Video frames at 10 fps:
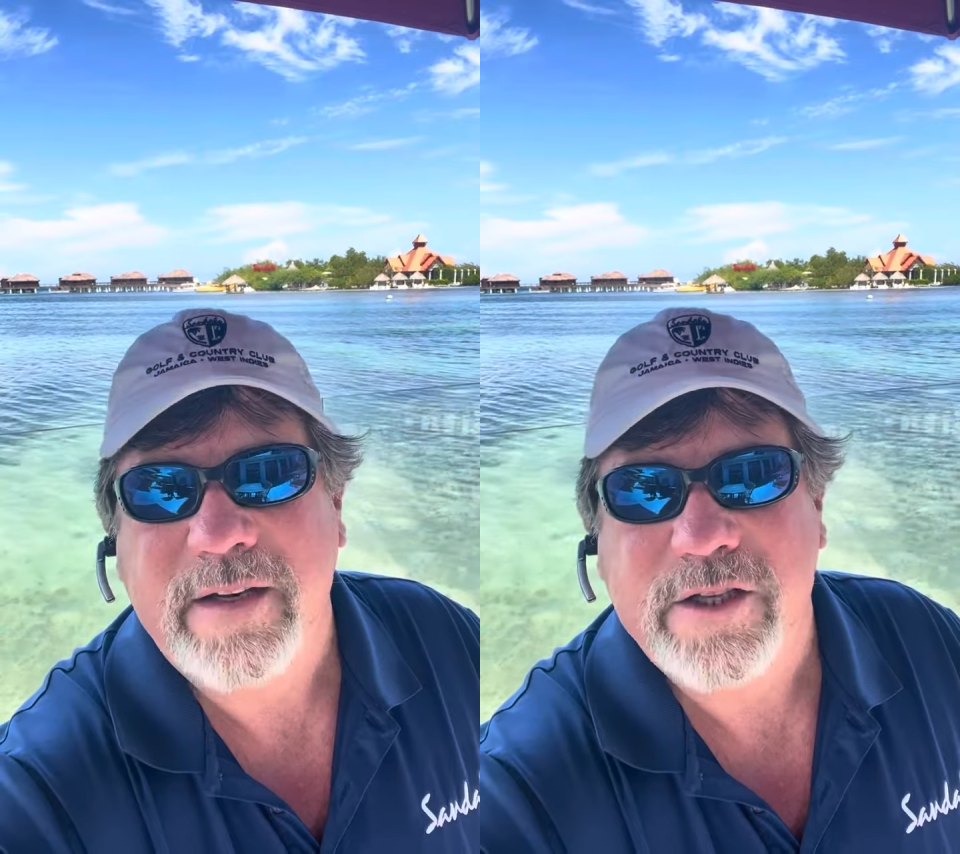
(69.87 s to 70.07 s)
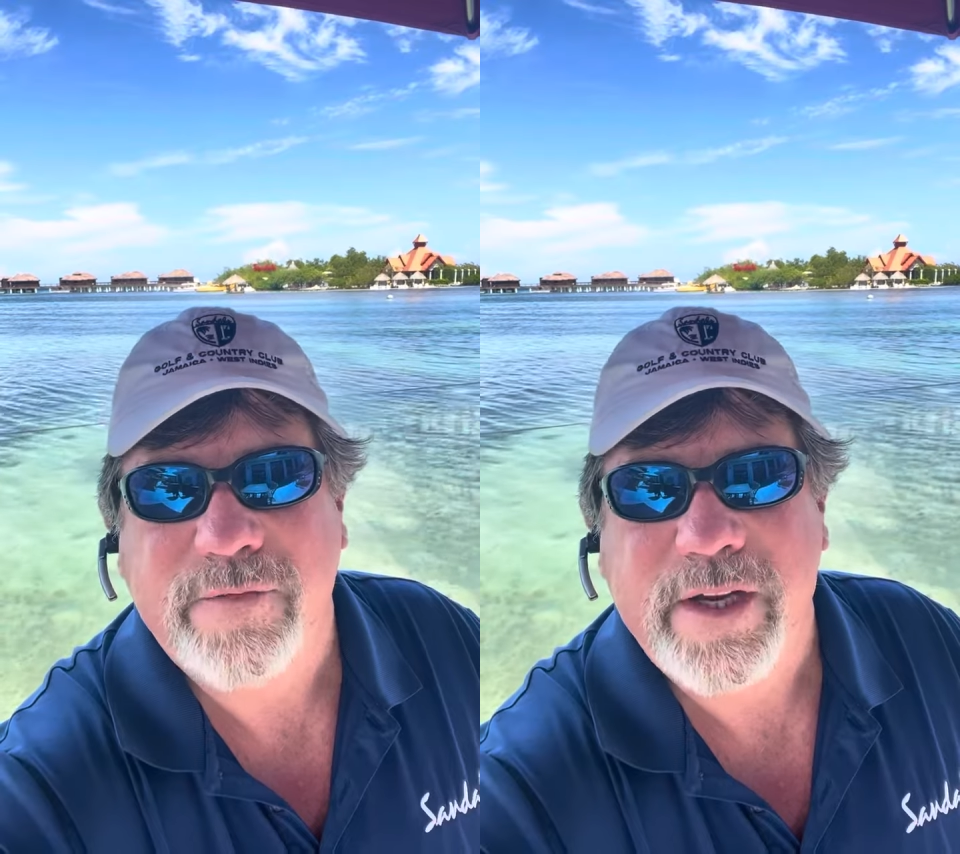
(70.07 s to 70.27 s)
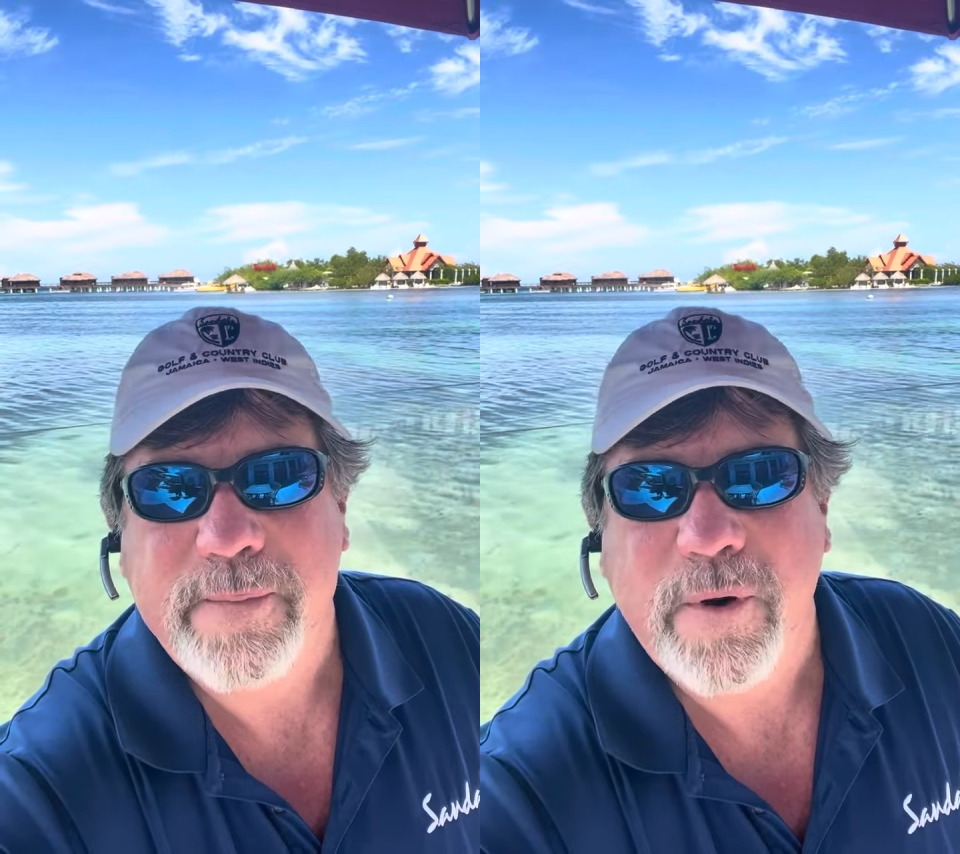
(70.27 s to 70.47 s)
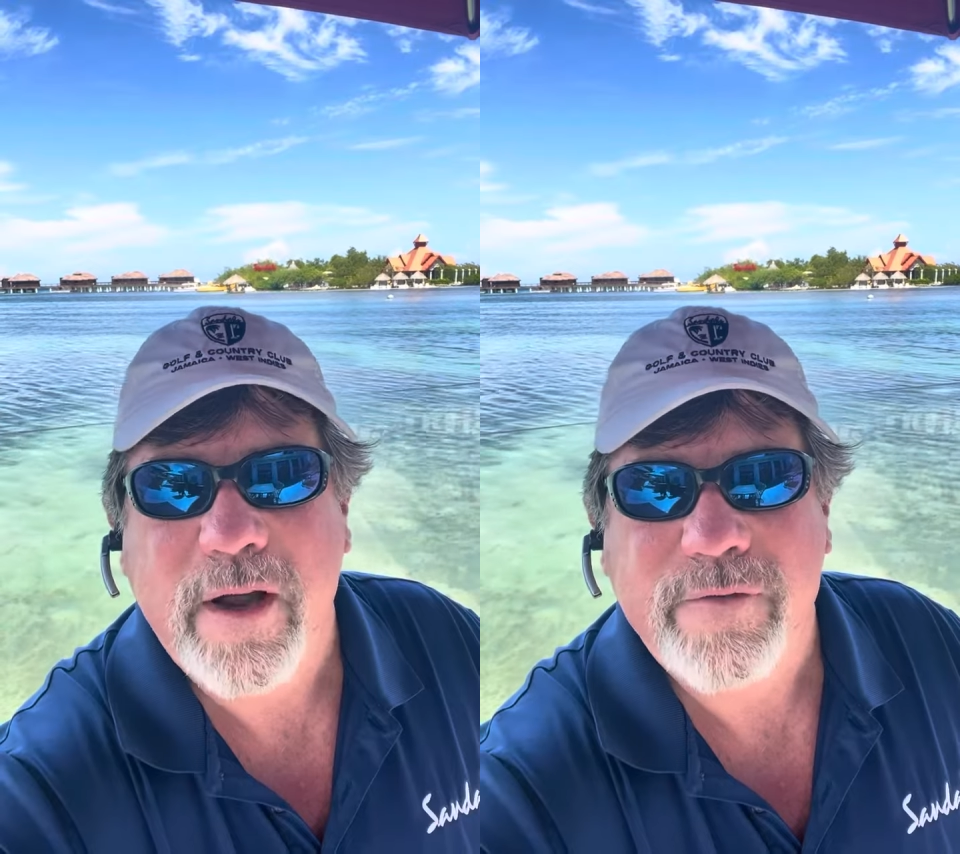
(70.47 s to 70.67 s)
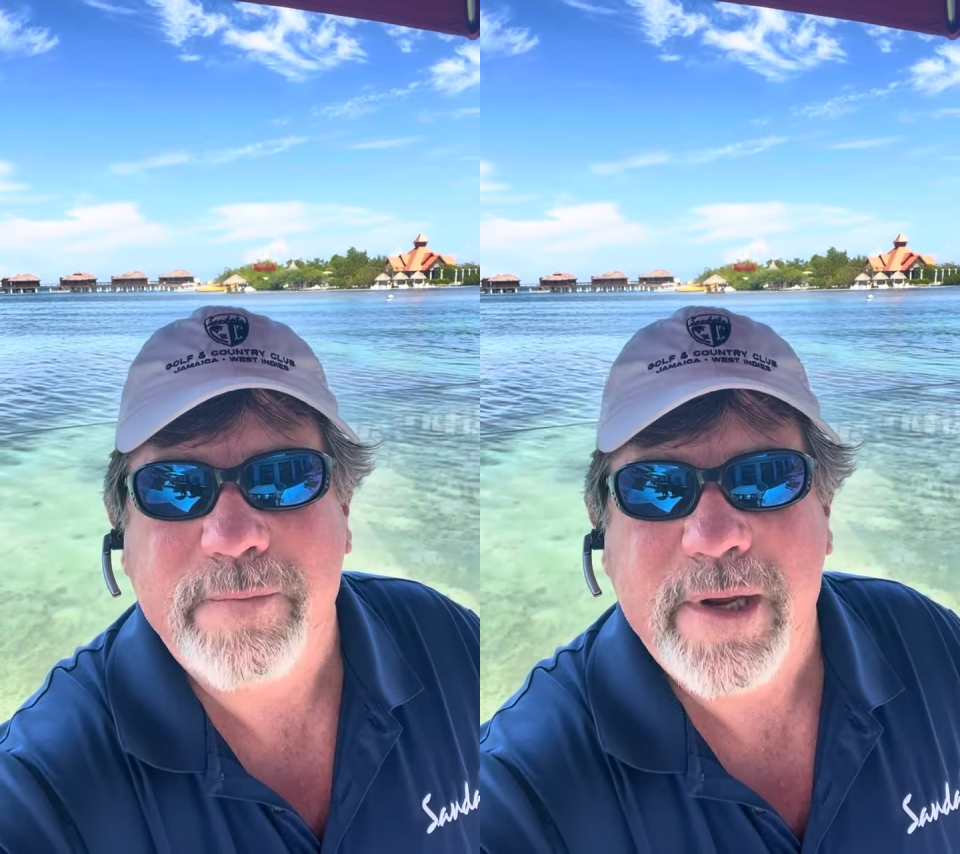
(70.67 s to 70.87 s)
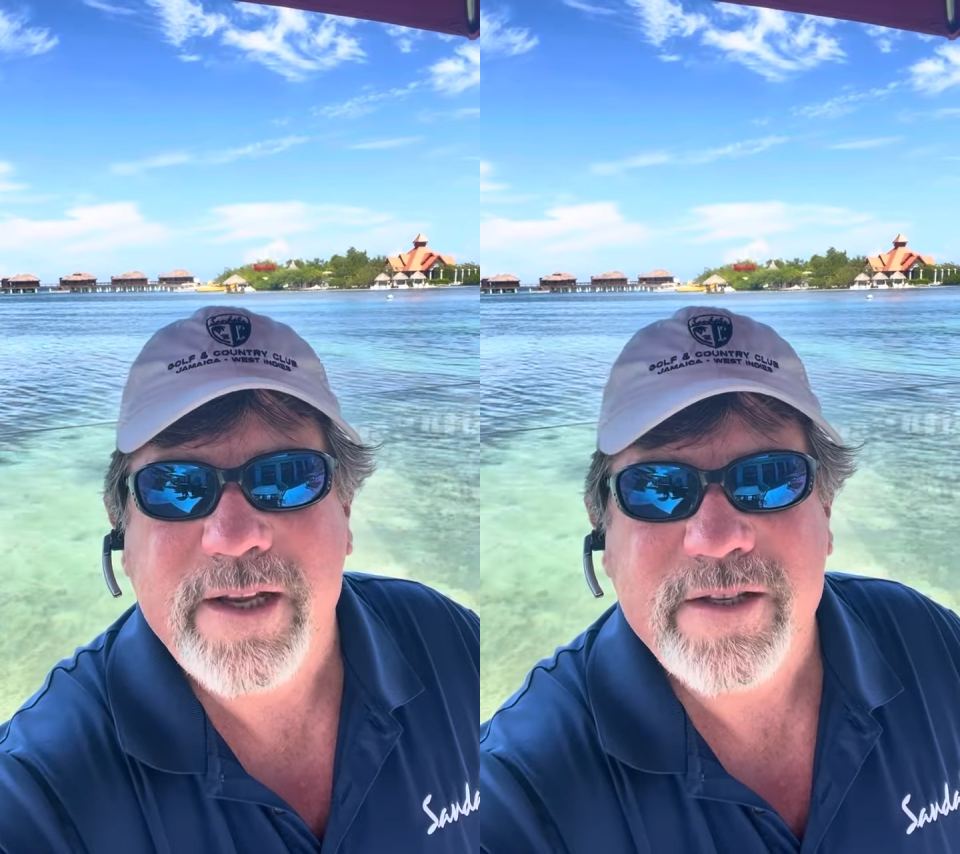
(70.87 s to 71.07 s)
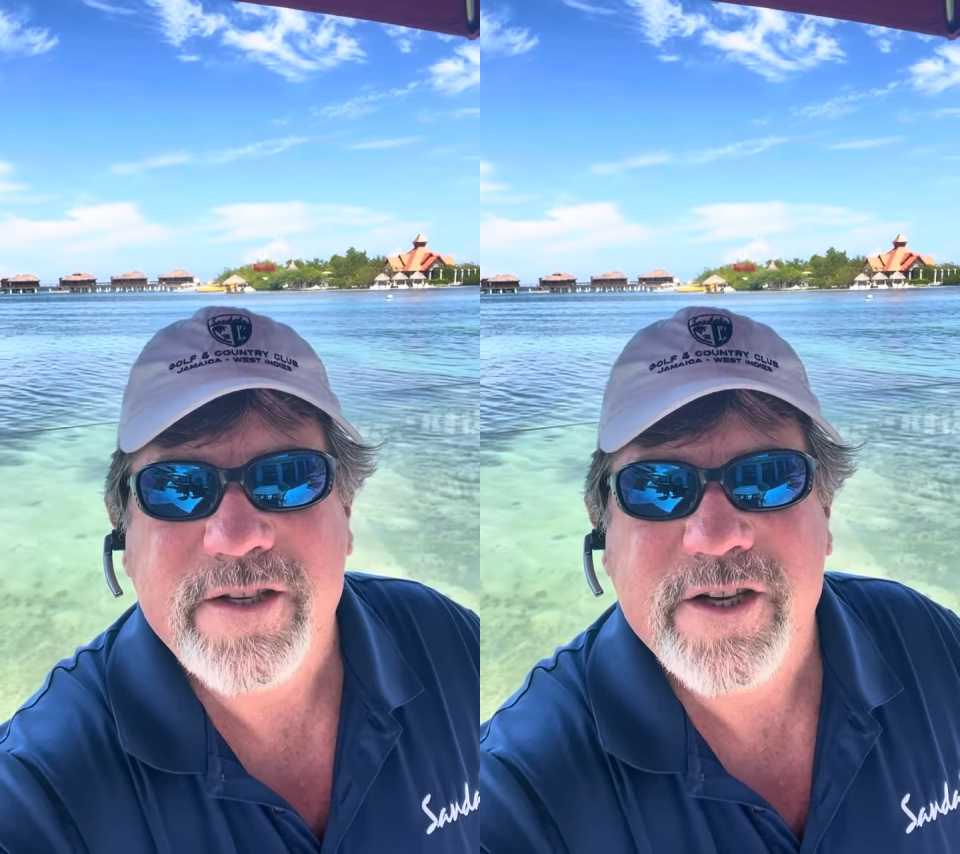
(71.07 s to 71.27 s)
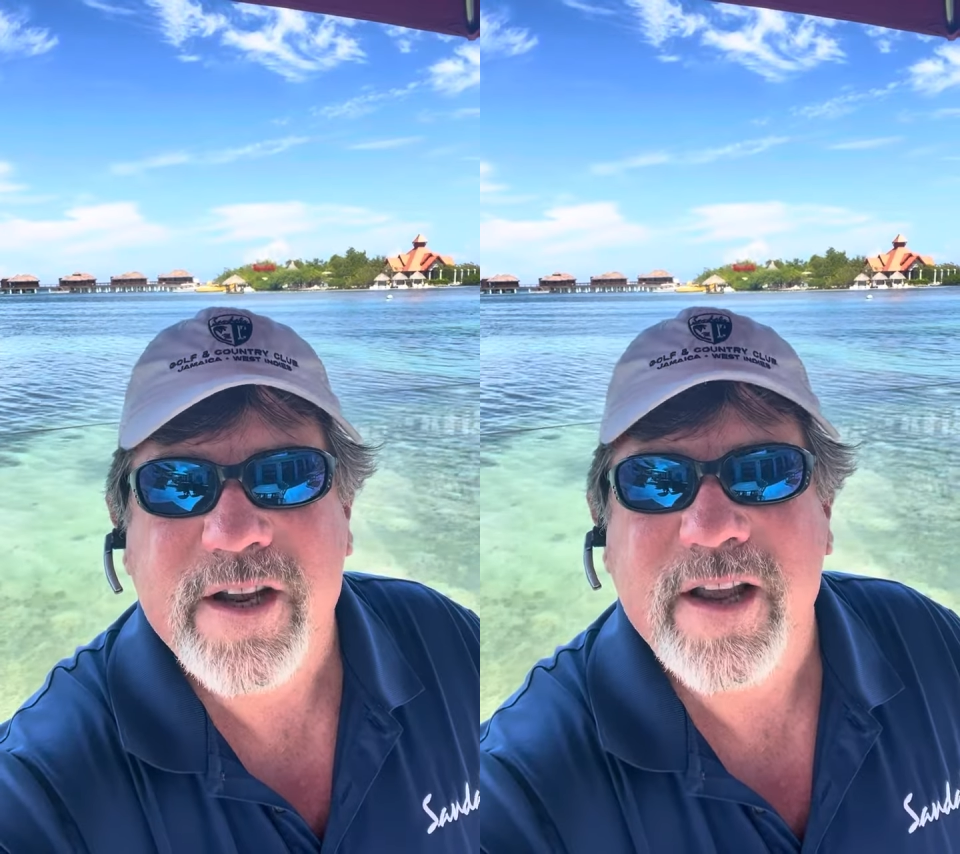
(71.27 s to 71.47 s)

us via private message.